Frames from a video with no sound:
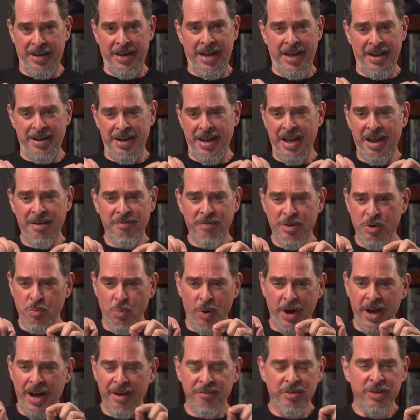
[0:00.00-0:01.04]
and
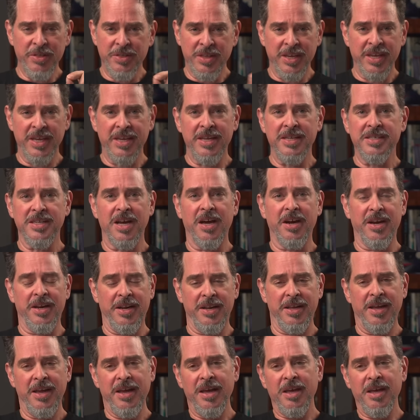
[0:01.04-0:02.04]
everywhere everything is on it.